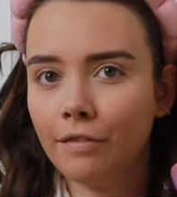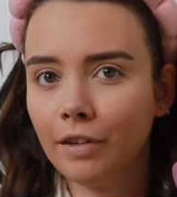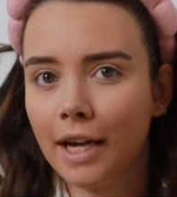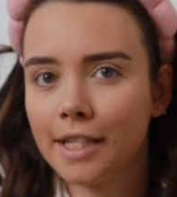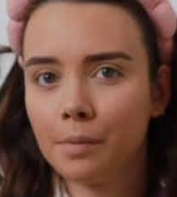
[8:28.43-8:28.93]
I
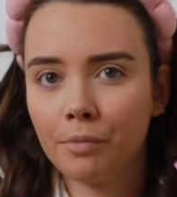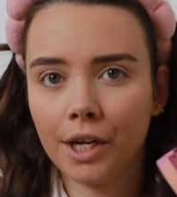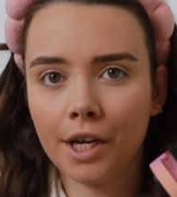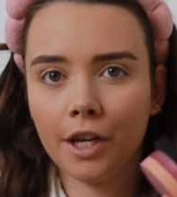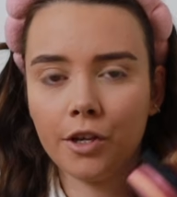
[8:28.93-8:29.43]
feel like
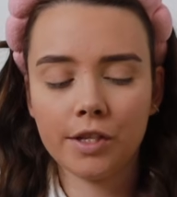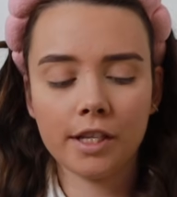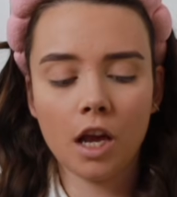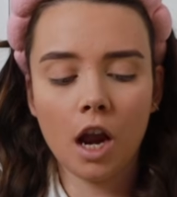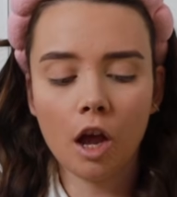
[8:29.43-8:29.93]
Sabrina
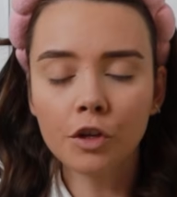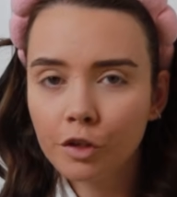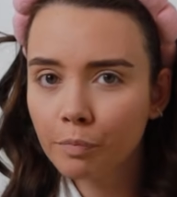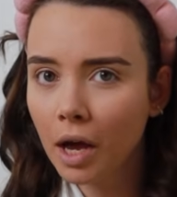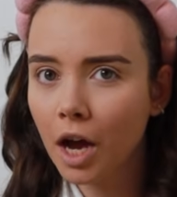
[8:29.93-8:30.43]
uses a lot
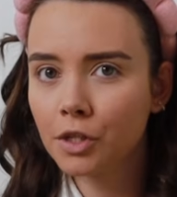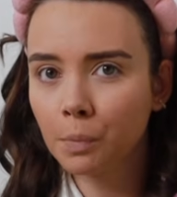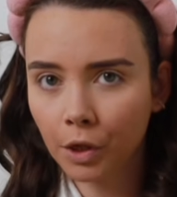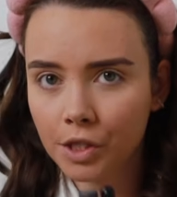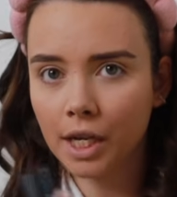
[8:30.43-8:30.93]
of
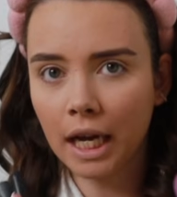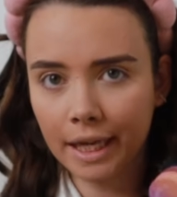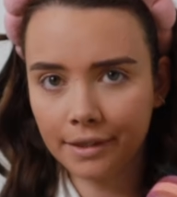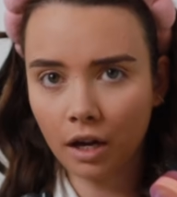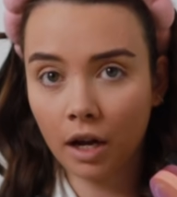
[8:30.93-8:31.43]
blush, bronzer
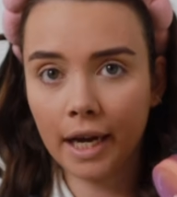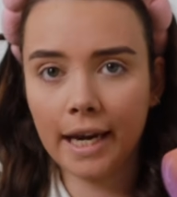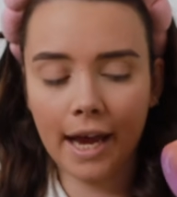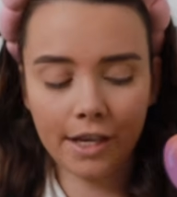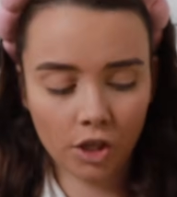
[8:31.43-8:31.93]
and
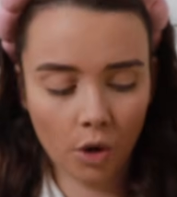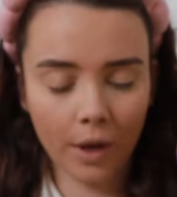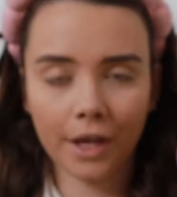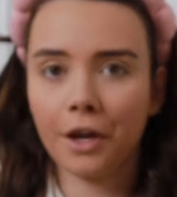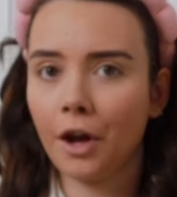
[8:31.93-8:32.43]
highlight, so
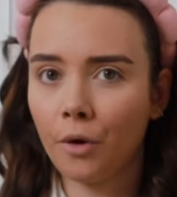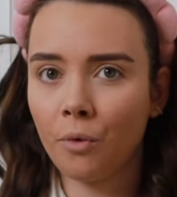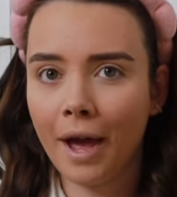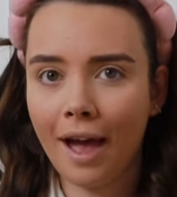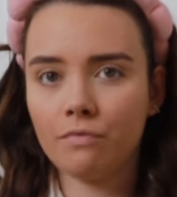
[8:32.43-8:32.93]
we're gonna go
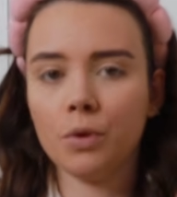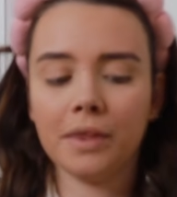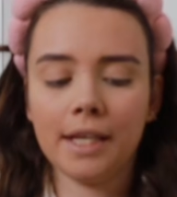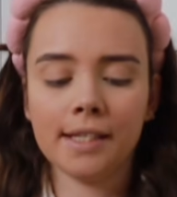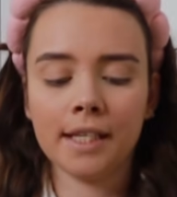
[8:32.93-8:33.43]
quite heavy
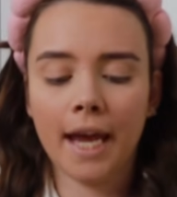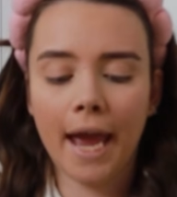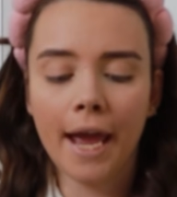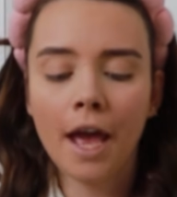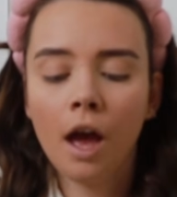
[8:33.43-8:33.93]
with these
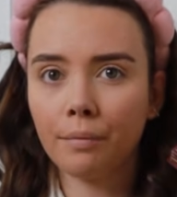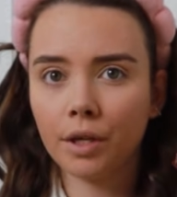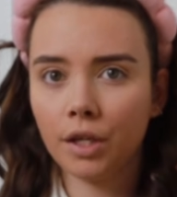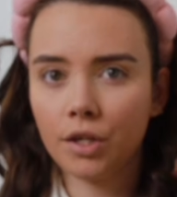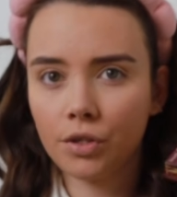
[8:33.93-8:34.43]
today. I'm
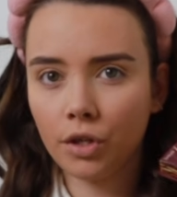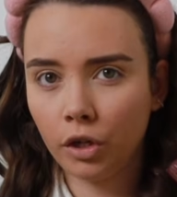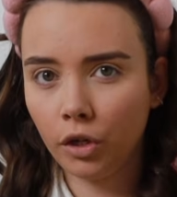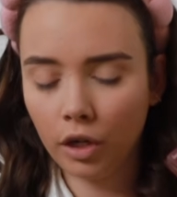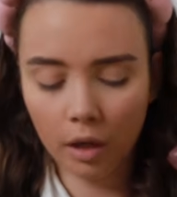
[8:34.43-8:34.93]
gonna use the
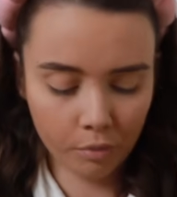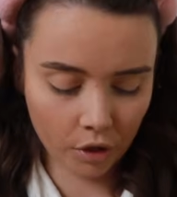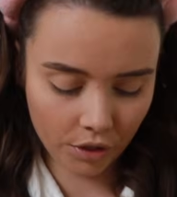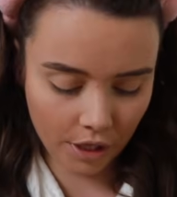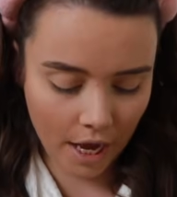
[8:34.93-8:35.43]
Hoola
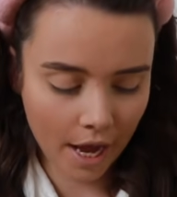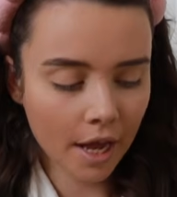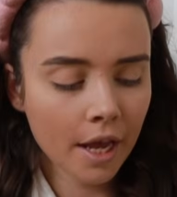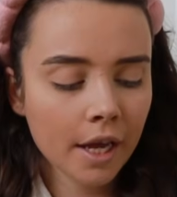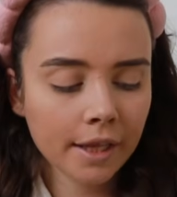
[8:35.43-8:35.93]

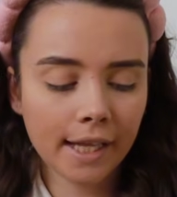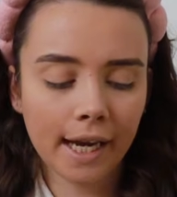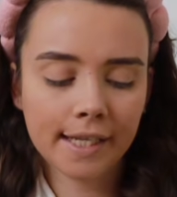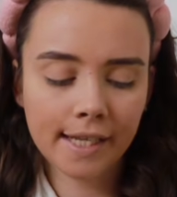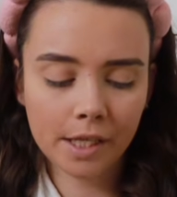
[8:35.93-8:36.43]
bronzer.
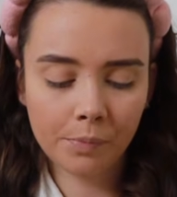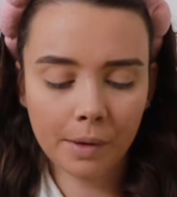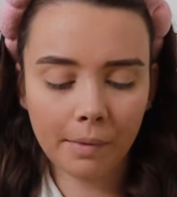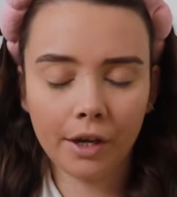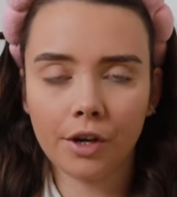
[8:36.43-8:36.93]
This has
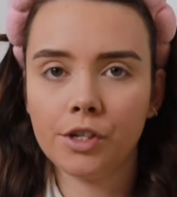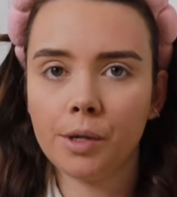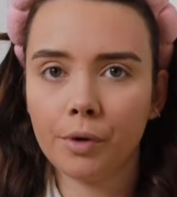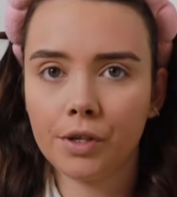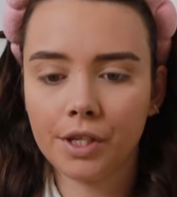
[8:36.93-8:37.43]
been my
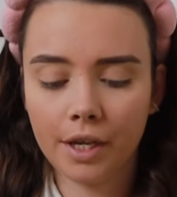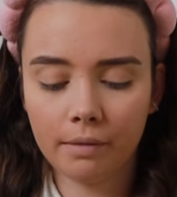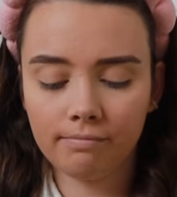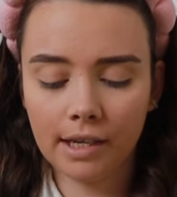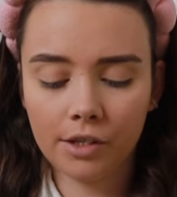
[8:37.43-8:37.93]
go-to
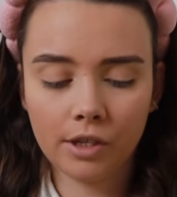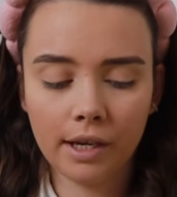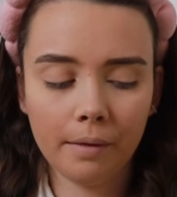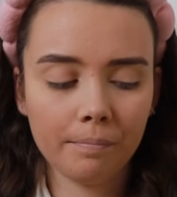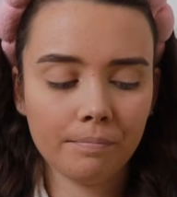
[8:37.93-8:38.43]
bronzer
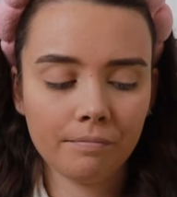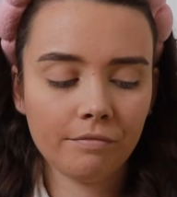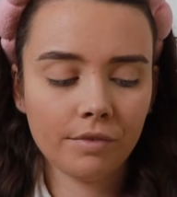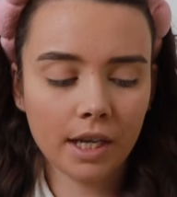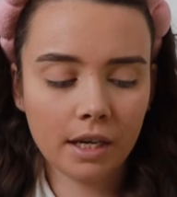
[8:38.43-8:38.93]
literally
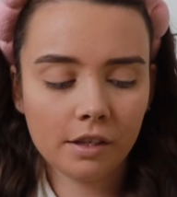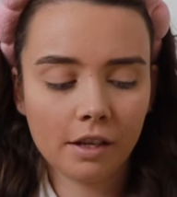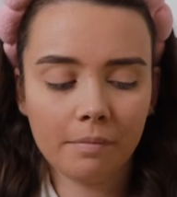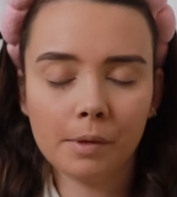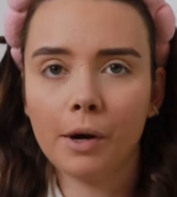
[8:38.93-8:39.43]
since
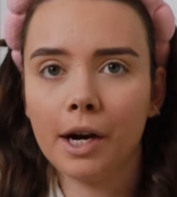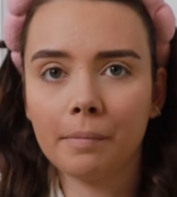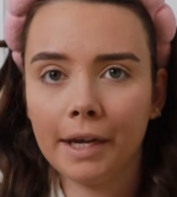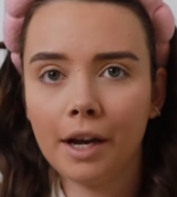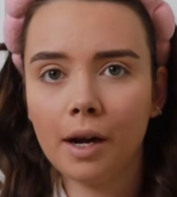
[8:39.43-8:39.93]
I've been
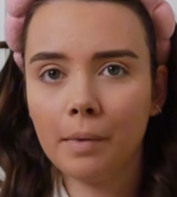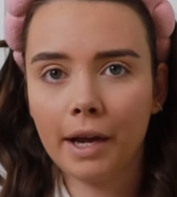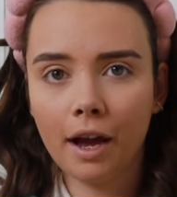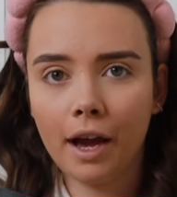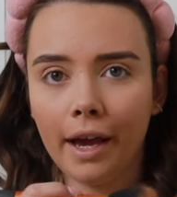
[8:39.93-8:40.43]
wearing makeup.
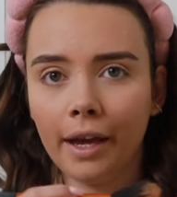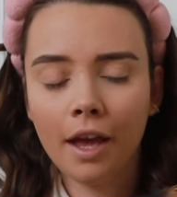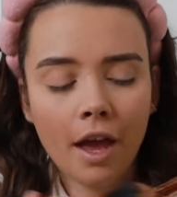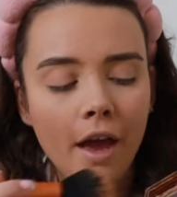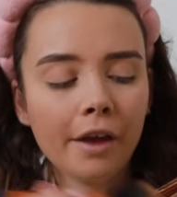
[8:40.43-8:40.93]
Like
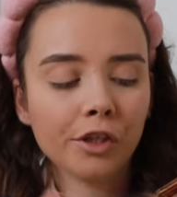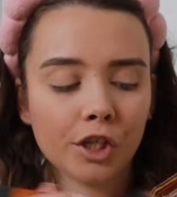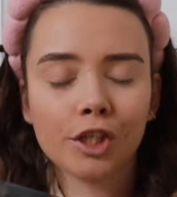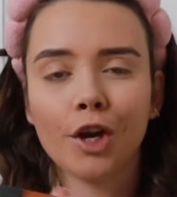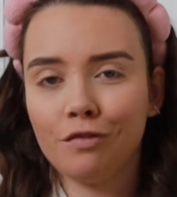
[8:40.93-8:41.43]
I
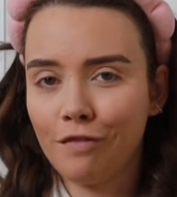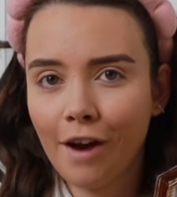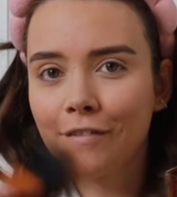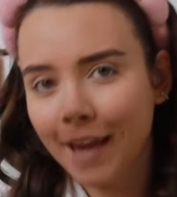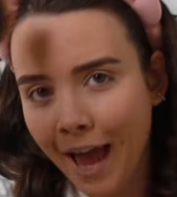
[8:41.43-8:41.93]
just go
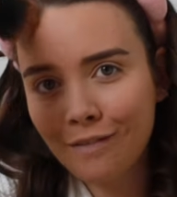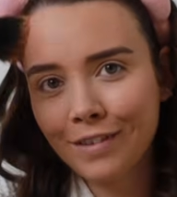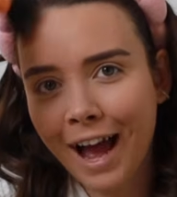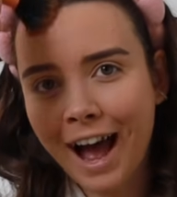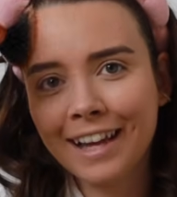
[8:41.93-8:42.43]
very
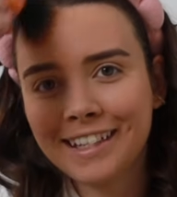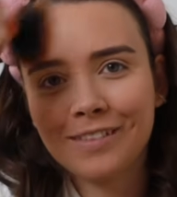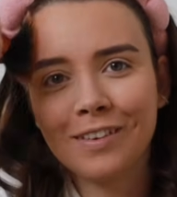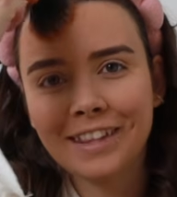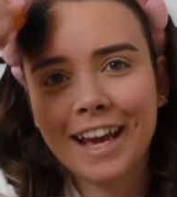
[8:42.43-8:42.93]

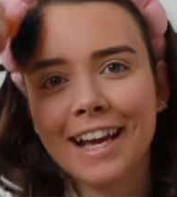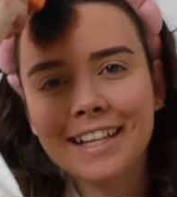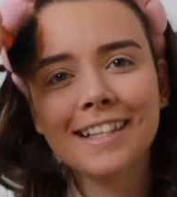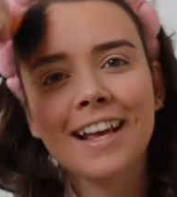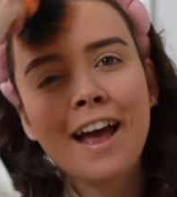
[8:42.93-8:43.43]
heavy-handed with
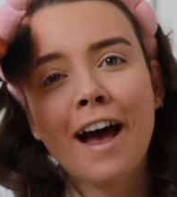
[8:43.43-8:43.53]
this.